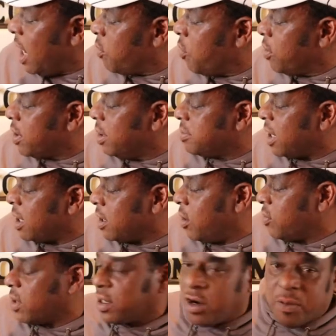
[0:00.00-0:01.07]
I woke up not
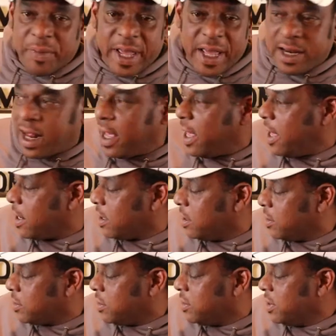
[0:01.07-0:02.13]
long ago, man, and I had a
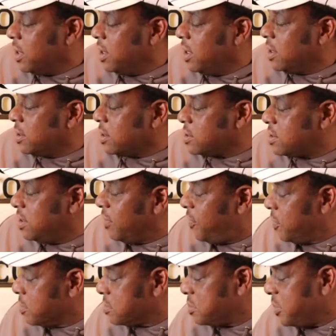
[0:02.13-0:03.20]
little the
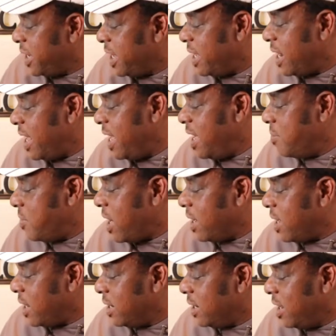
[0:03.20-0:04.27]
sniffles, man. I had
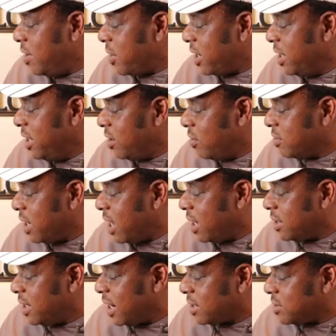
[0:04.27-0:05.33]
my I didn't have my heat on
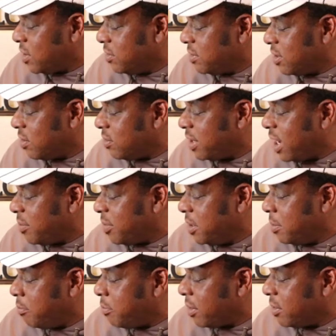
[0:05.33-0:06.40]
now. Then I turned it on now. I'm in
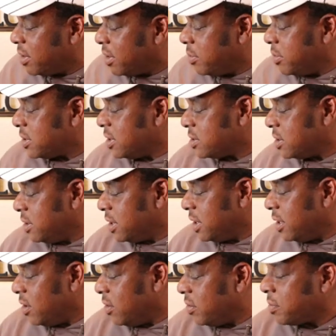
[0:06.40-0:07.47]
here burning up with this
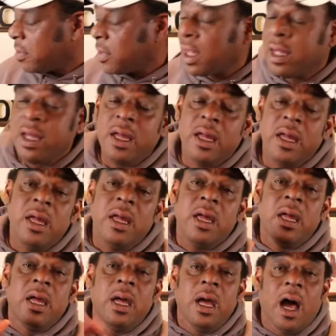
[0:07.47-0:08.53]
hoodie on.
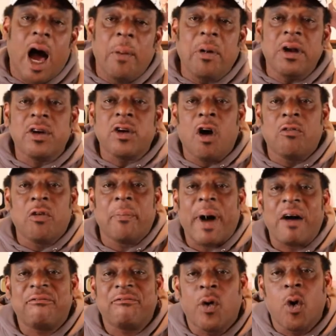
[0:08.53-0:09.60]
I'm gonna go over
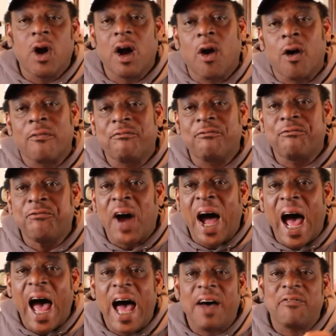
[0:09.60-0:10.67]
about four or
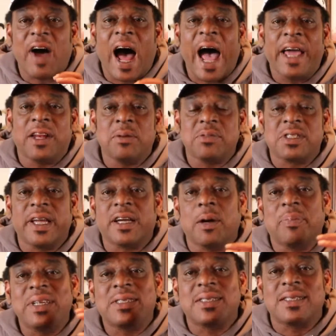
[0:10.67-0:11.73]
five items that
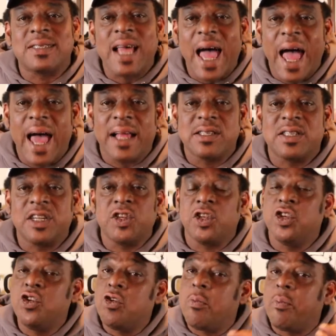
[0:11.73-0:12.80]
could be signs that
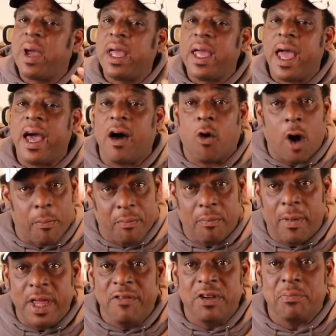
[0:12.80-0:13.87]
you may have, or
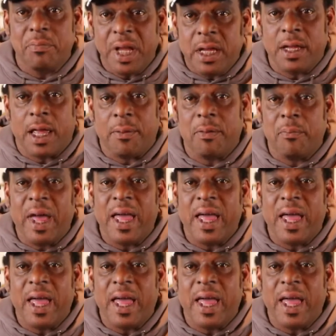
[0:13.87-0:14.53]
even me